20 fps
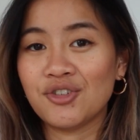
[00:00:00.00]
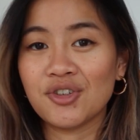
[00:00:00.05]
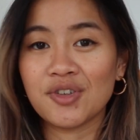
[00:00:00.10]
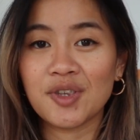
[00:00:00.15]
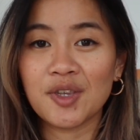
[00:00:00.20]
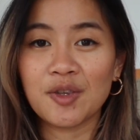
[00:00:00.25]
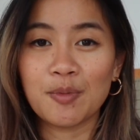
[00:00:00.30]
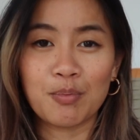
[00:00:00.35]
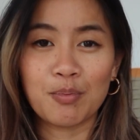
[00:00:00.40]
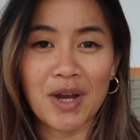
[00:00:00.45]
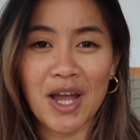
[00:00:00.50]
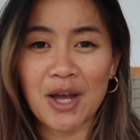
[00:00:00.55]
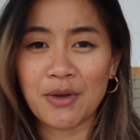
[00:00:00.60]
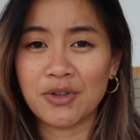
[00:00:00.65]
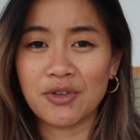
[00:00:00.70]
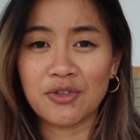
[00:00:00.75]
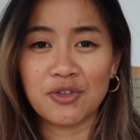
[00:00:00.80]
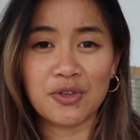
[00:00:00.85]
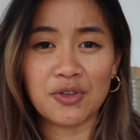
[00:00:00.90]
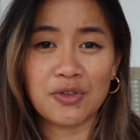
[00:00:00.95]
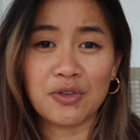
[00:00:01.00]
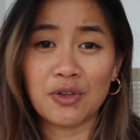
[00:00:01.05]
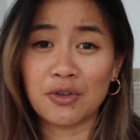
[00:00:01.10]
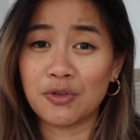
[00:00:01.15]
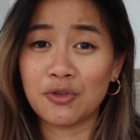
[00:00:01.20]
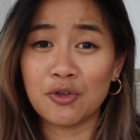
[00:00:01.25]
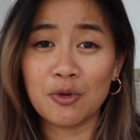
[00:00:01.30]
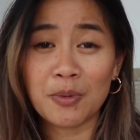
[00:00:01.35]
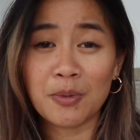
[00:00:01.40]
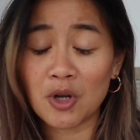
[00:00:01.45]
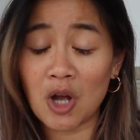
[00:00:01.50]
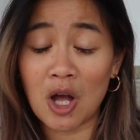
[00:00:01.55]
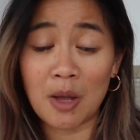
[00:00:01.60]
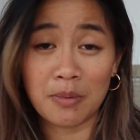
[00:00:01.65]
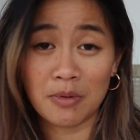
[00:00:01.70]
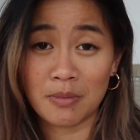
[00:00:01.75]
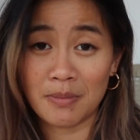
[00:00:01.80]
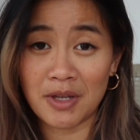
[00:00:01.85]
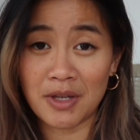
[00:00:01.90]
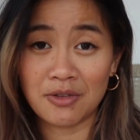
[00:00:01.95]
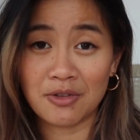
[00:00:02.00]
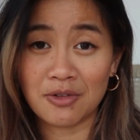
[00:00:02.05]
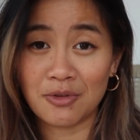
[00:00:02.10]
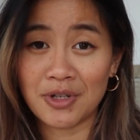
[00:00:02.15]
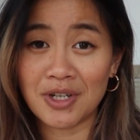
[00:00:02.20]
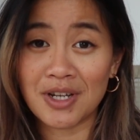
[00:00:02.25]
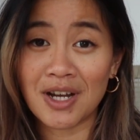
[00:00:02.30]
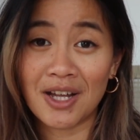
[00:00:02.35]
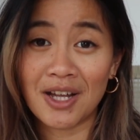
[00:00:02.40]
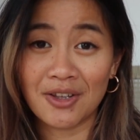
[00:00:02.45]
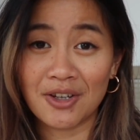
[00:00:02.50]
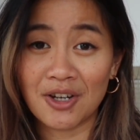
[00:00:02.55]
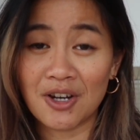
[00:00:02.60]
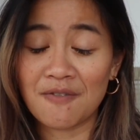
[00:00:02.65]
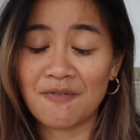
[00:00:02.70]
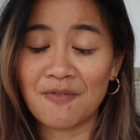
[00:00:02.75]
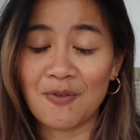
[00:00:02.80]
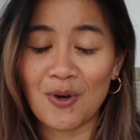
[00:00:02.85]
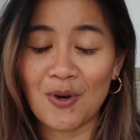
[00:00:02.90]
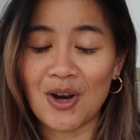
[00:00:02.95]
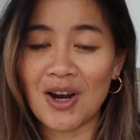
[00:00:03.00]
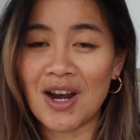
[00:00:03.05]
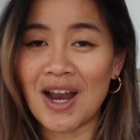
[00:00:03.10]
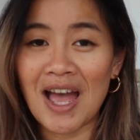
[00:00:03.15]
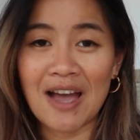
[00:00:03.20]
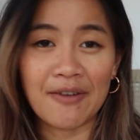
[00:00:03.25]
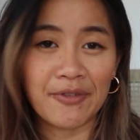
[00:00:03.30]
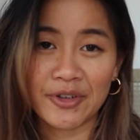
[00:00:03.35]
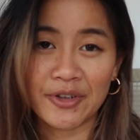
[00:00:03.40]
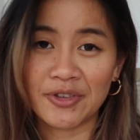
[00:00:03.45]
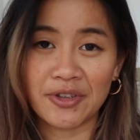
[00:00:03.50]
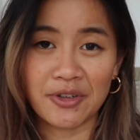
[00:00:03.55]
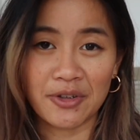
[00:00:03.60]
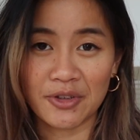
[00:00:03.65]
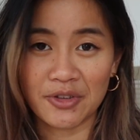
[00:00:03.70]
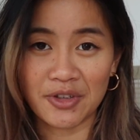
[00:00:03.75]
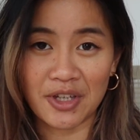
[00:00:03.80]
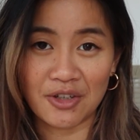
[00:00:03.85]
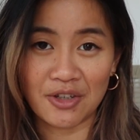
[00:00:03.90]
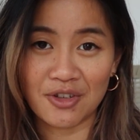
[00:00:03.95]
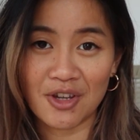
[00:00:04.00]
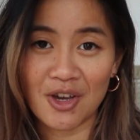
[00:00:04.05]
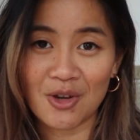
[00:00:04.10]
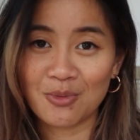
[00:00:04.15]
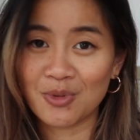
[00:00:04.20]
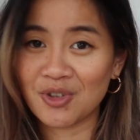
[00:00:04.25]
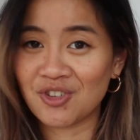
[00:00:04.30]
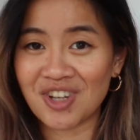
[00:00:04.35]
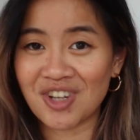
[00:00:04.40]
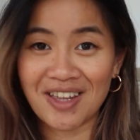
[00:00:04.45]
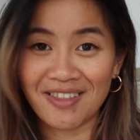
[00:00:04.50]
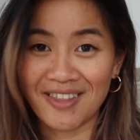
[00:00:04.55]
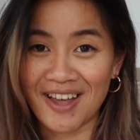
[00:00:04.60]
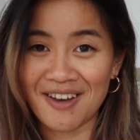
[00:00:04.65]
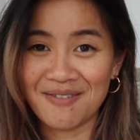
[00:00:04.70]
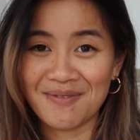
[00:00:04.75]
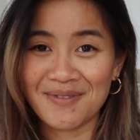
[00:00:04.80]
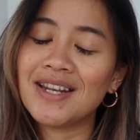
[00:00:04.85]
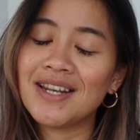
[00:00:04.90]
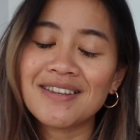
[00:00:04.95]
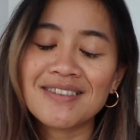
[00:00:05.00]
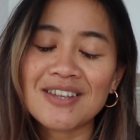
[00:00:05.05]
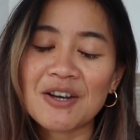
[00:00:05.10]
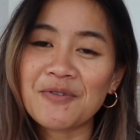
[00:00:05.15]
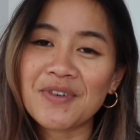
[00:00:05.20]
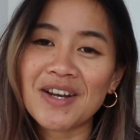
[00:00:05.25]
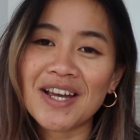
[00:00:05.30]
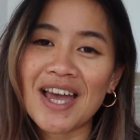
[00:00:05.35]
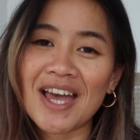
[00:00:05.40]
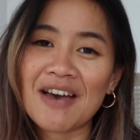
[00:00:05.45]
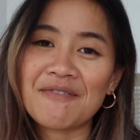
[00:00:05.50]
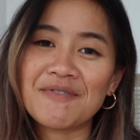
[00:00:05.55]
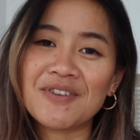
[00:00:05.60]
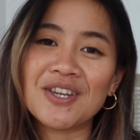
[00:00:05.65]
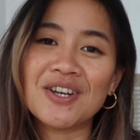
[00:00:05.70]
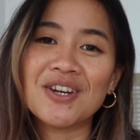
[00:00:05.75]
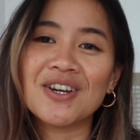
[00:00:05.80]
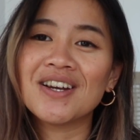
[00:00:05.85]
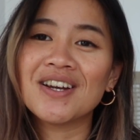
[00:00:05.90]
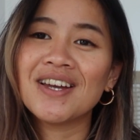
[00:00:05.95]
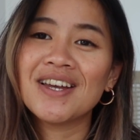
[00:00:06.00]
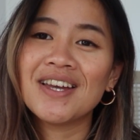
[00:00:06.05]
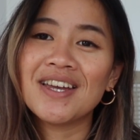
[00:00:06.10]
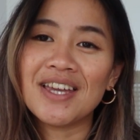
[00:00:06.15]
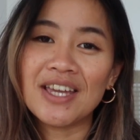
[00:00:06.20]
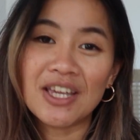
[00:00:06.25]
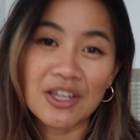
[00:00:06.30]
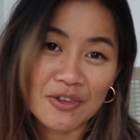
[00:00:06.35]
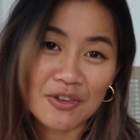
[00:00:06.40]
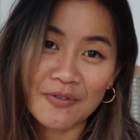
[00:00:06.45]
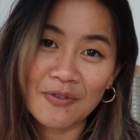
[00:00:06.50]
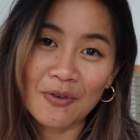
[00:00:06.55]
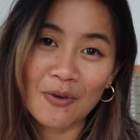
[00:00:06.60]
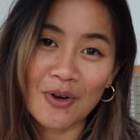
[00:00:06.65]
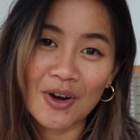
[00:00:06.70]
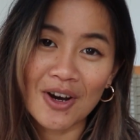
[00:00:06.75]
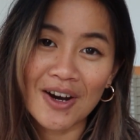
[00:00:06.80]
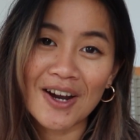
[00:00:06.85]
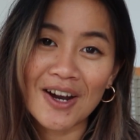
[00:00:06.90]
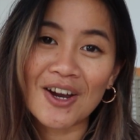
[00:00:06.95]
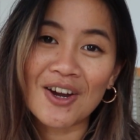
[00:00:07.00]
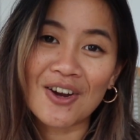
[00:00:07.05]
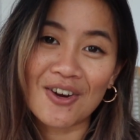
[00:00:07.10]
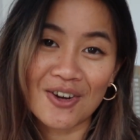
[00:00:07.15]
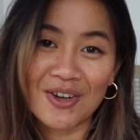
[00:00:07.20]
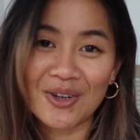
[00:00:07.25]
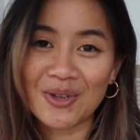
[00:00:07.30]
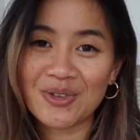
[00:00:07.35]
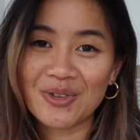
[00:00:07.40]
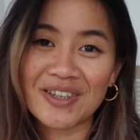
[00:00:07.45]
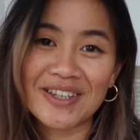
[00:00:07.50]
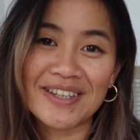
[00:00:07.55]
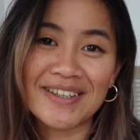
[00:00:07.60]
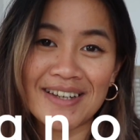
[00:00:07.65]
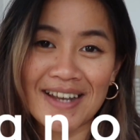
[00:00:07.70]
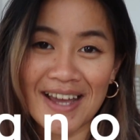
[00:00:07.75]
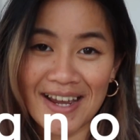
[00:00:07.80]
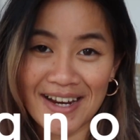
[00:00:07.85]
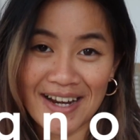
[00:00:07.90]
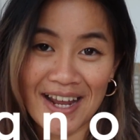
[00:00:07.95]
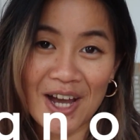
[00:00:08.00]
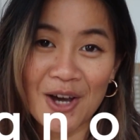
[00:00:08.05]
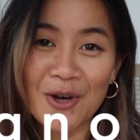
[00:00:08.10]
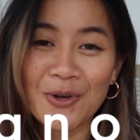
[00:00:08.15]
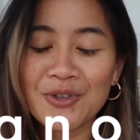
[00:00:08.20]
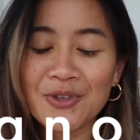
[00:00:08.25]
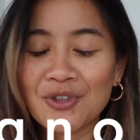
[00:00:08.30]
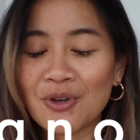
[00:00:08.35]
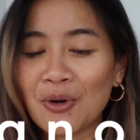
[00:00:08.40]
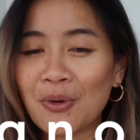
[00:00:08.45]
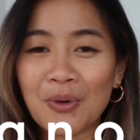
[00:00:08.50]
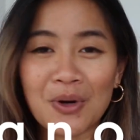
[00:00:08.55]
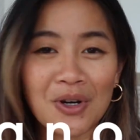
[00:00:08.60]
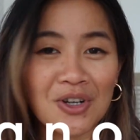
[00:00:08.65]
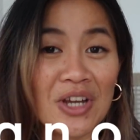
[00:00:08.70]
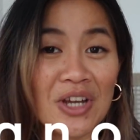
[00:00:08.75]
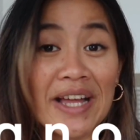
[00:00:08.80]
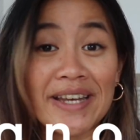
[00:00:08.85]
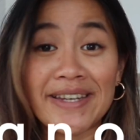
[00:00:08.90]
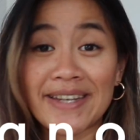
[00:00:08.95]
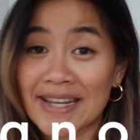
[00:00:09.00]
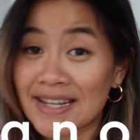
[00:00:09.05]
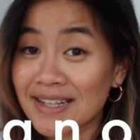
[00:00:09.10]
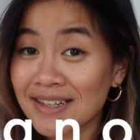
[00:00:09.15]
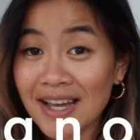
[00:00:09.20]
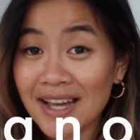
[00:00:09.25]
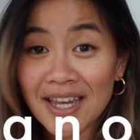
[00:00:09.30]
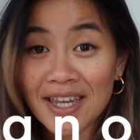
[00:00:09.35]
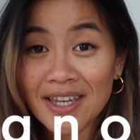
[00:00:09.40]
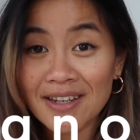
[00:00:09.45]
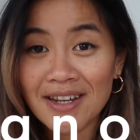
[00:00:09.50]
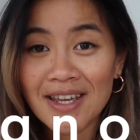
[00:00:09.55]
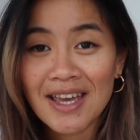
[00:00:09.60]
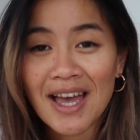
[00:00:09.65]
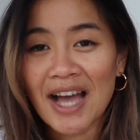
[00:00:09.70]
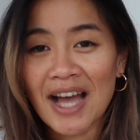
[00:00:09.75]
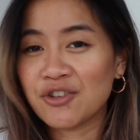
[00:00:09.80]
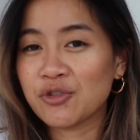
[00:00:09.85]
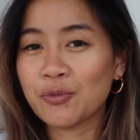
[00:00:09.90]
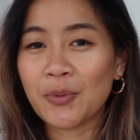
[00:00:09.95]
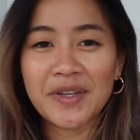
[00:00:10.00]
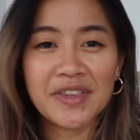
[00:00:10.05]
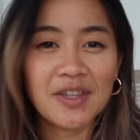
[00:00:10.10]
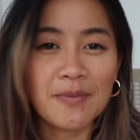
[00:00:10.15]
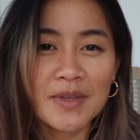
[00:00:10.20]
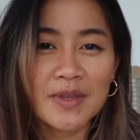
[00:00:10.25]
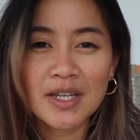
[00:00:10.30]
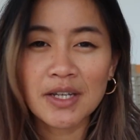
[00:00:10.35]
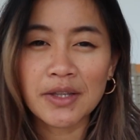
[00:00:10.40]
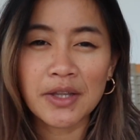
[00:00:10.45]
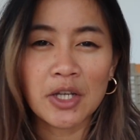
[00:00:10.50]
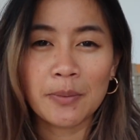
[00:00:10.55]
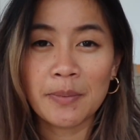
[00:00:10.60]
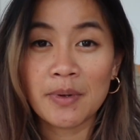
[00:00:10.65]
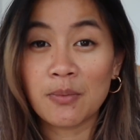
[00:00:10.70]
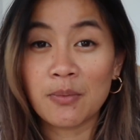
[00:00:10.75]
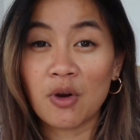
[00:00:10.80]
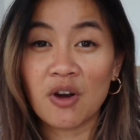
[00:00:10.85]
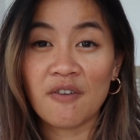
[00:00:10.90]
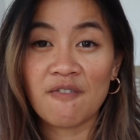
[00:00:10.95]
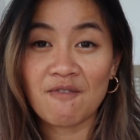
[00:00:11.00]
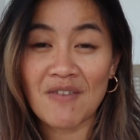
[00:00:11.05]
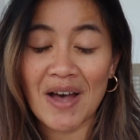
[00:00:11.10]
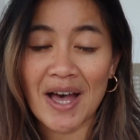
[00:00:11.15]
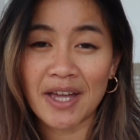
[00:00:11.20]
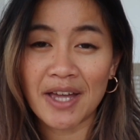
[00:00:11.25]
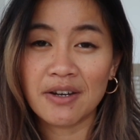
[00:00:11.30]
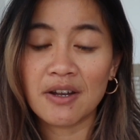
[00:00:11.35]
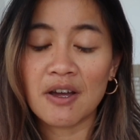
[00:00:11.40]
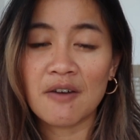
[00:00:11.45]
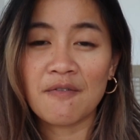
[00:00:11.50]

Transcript: just this brown is just a super complementary color for every single skin tone, which I love. The next outfit I have here is for girls' night out or a date night. I just want something a little bit more fun